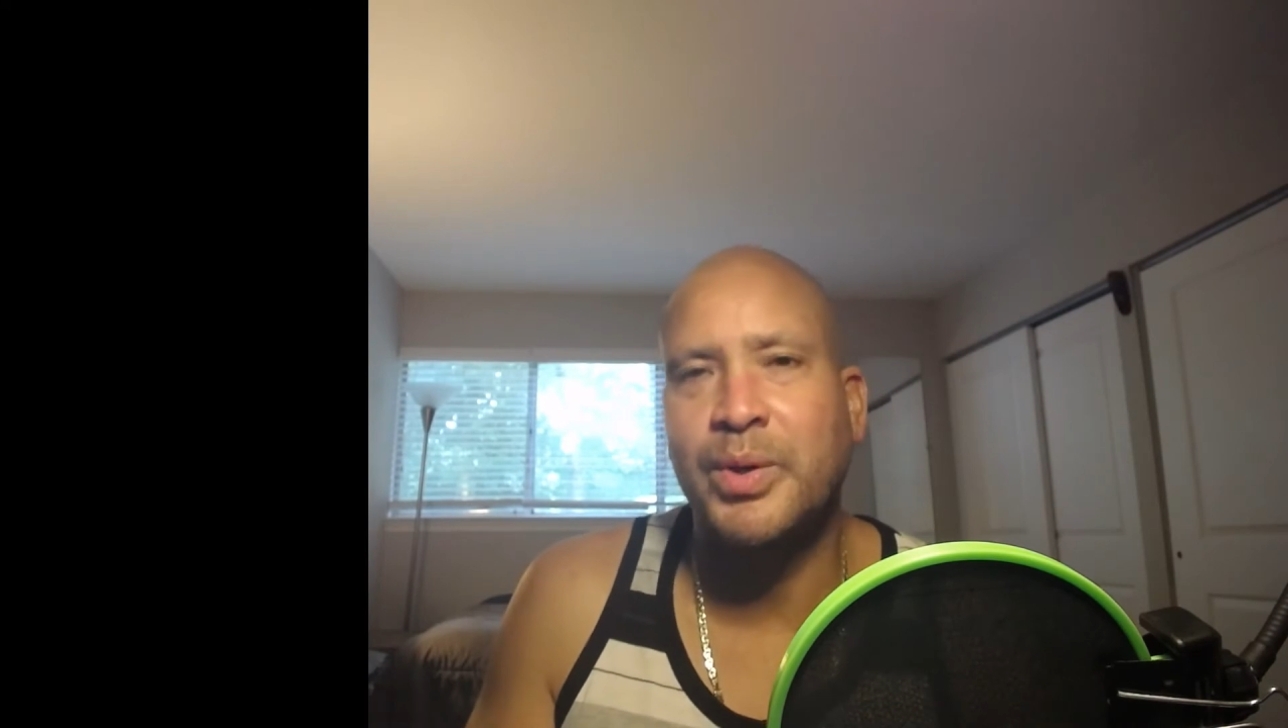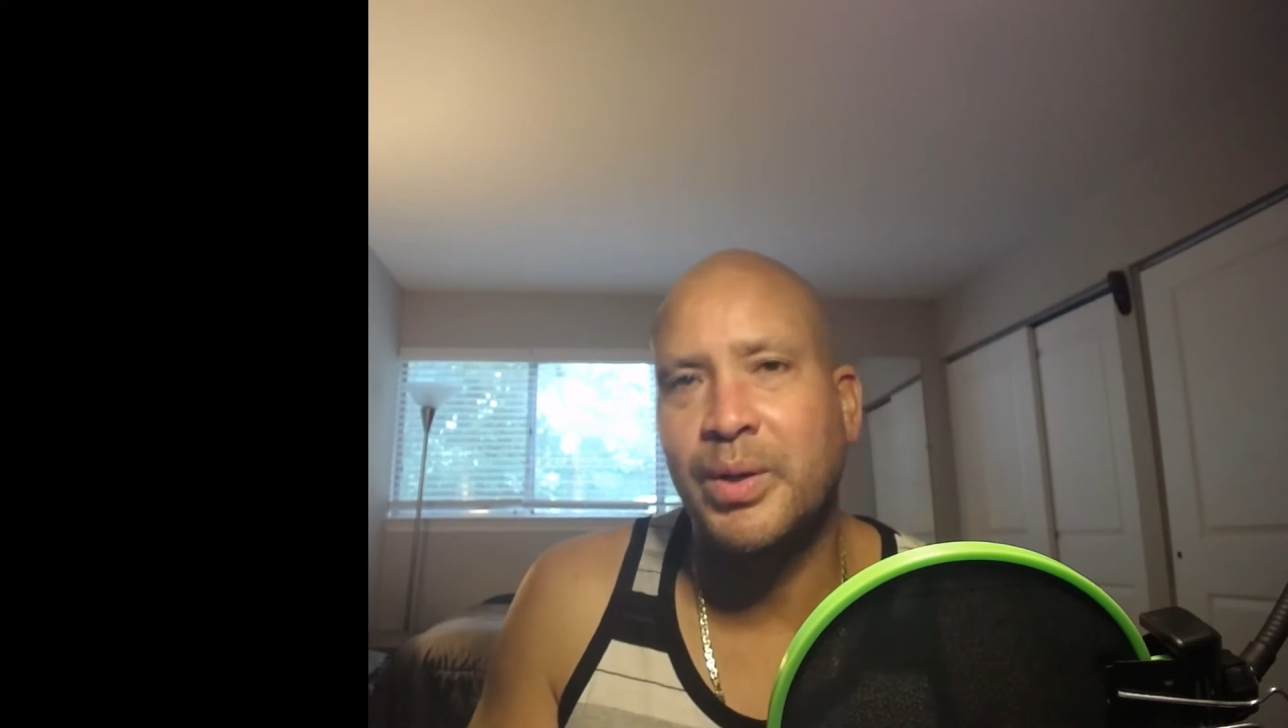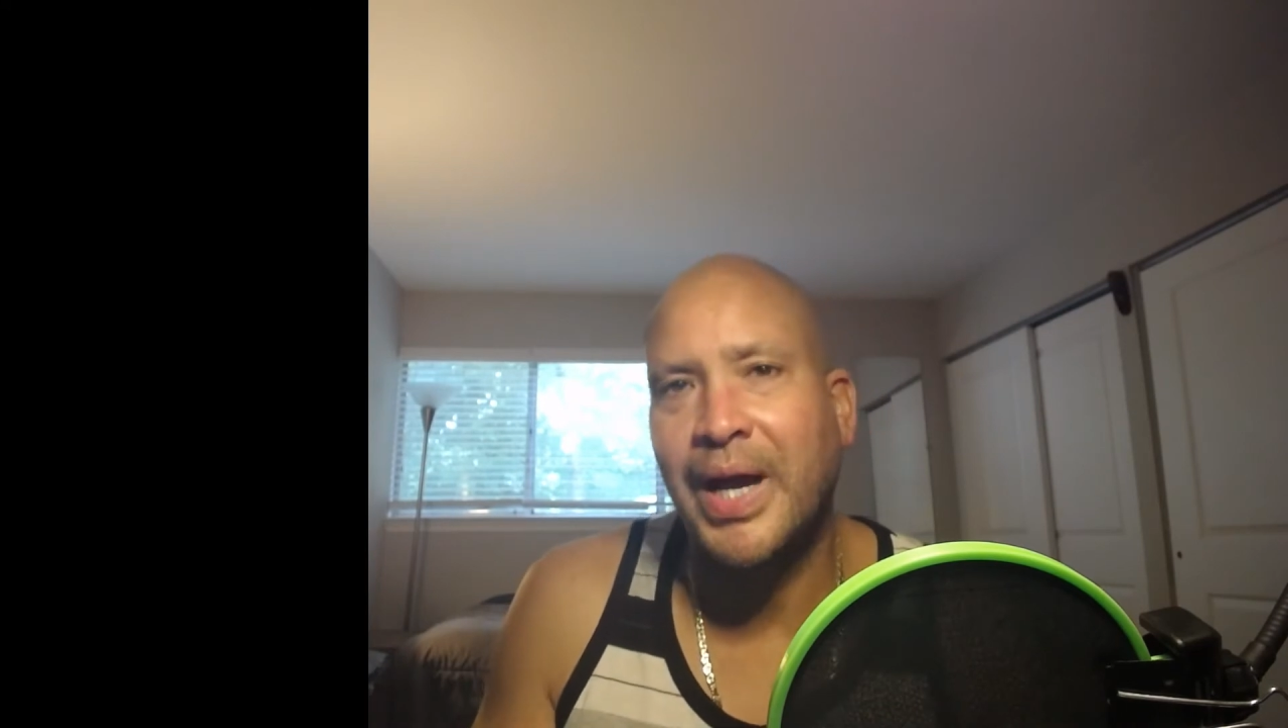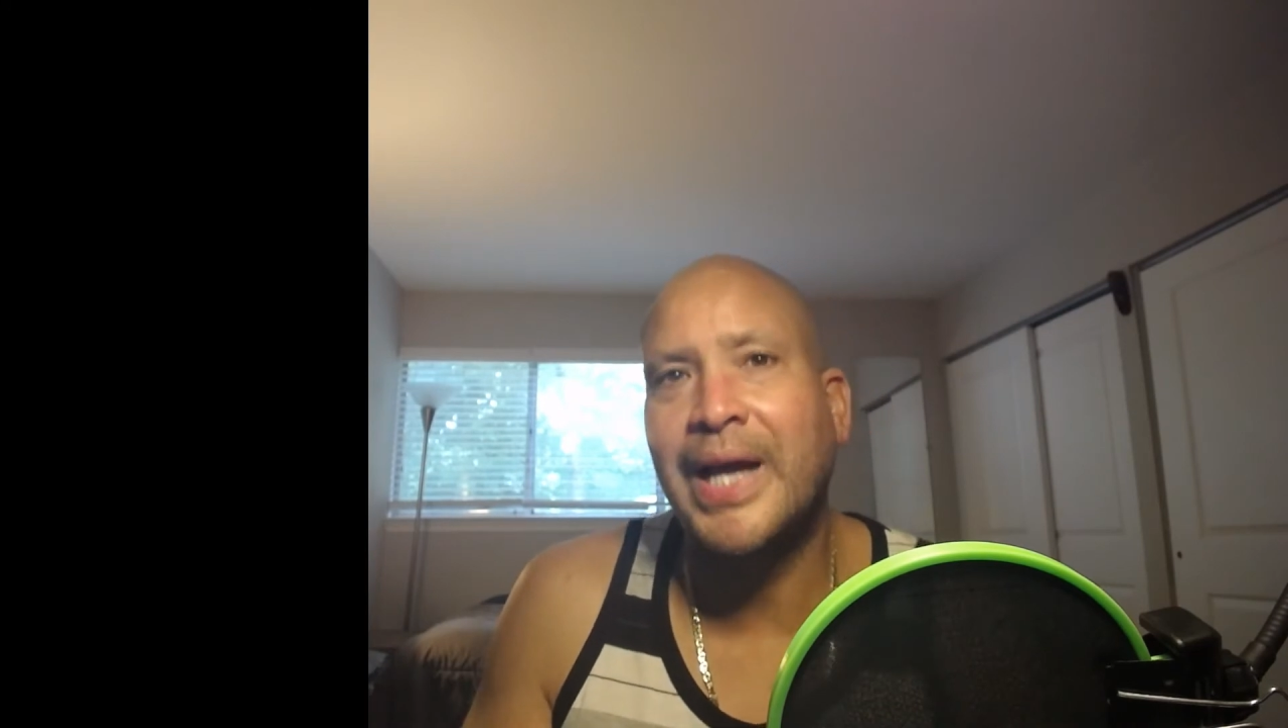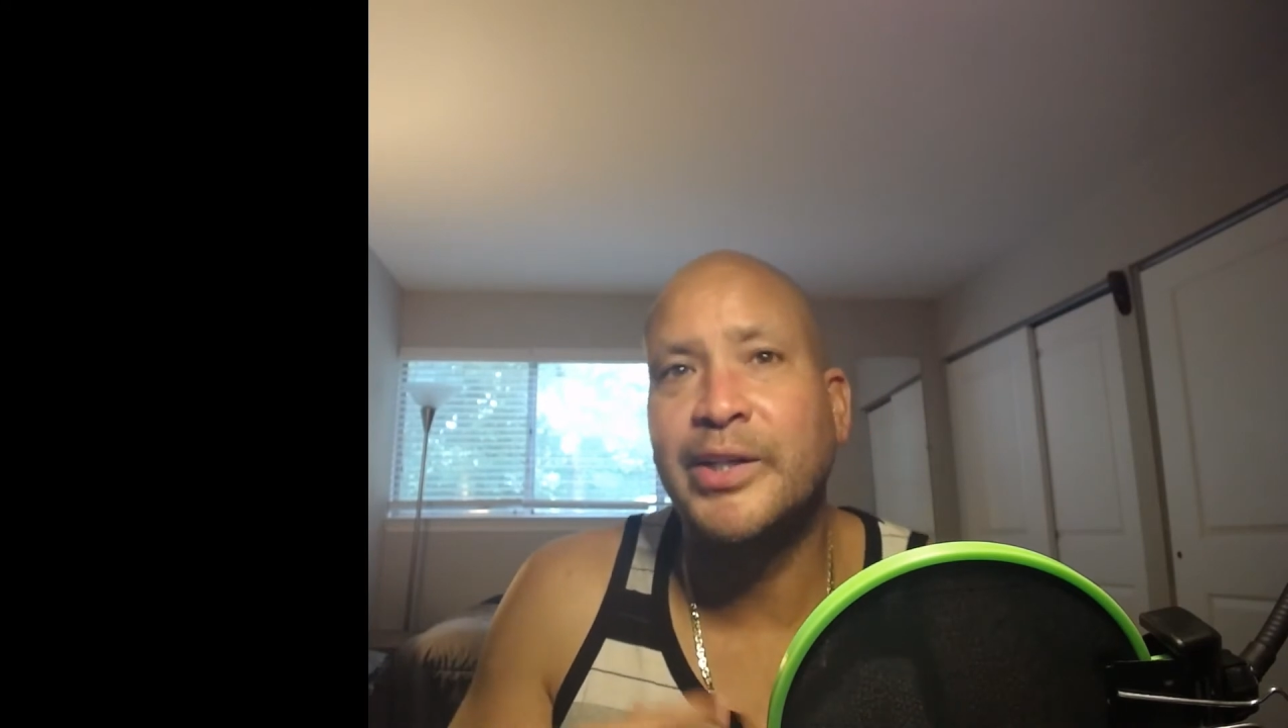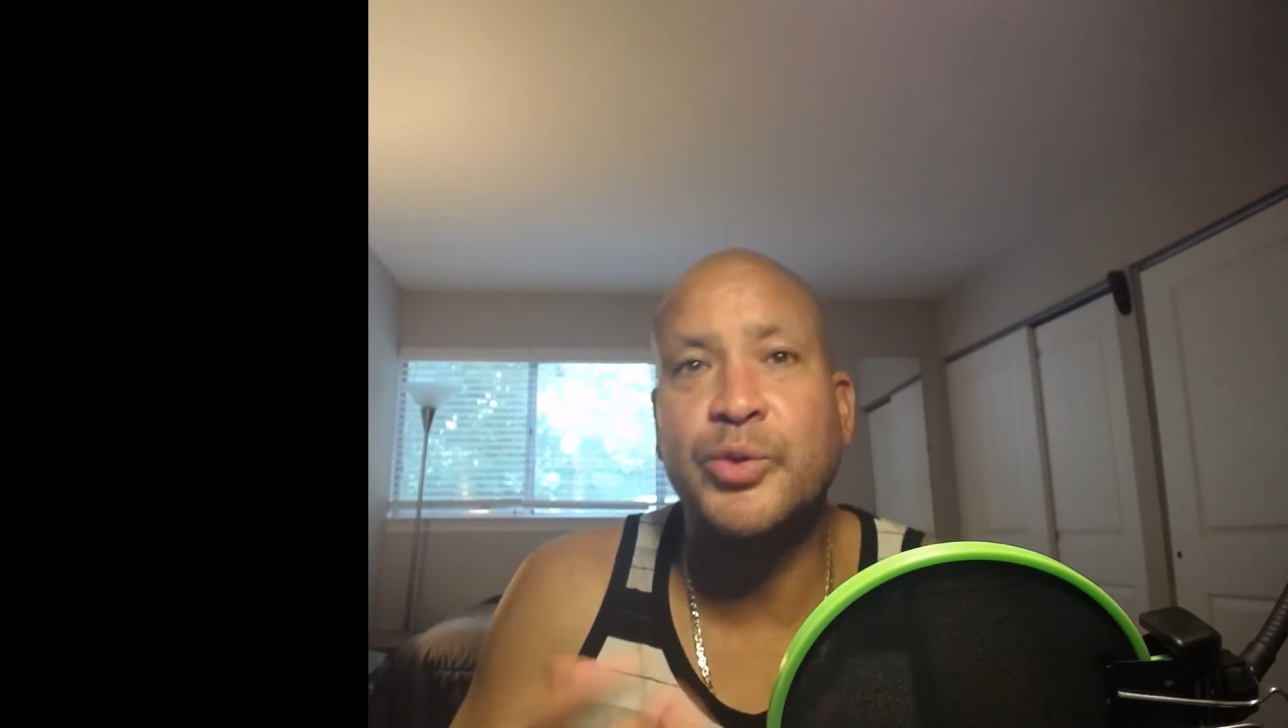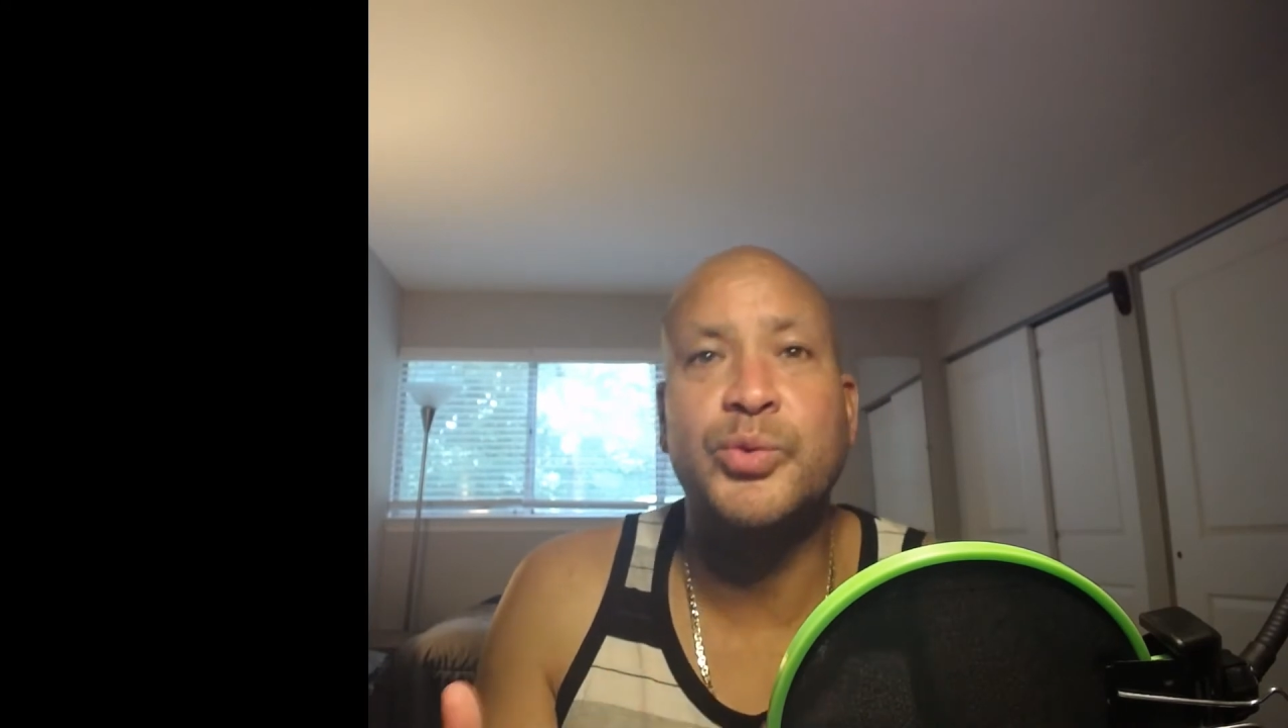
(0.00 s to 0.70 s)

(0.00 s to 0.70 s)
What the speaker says: Well, I do